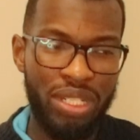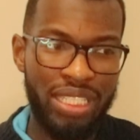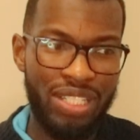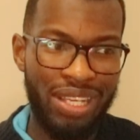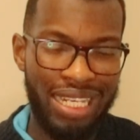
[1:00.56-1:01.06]
really
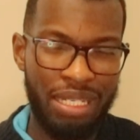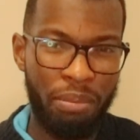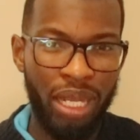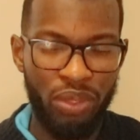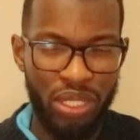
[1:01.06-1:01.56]
need to add it
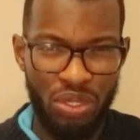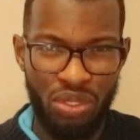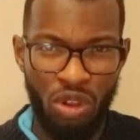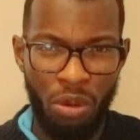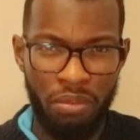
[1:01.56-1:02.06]
manually
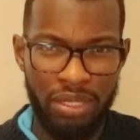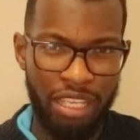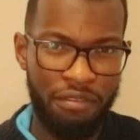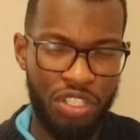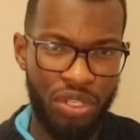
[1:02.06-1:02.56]
to your
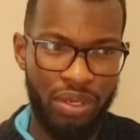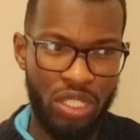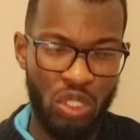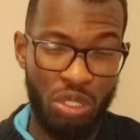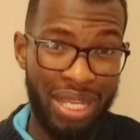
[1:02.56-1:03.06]
day feature.
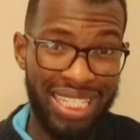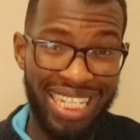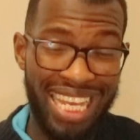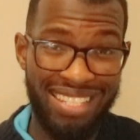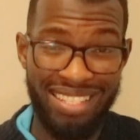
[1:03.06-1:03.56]
It
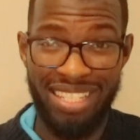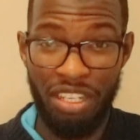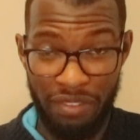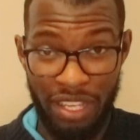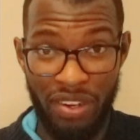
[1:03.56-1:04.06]
automatically adds
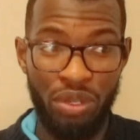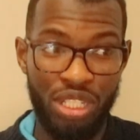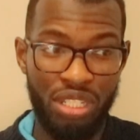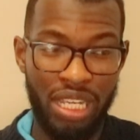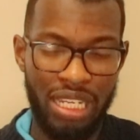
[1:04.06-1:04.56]
itself there,
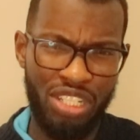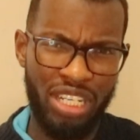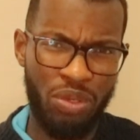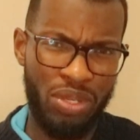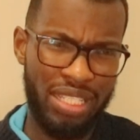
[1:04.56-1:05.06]
which
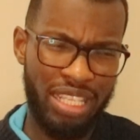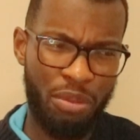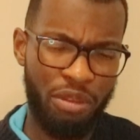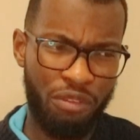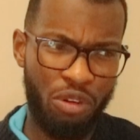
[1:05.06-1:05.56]
initially wasn't
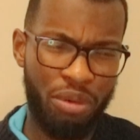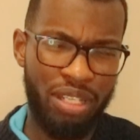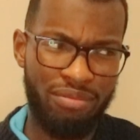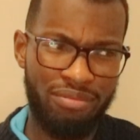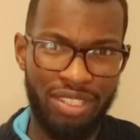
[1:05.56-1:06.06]
there before,
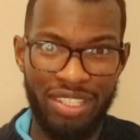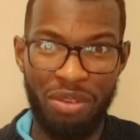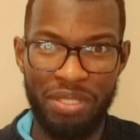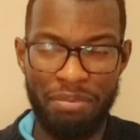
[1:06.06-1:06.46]
but good update,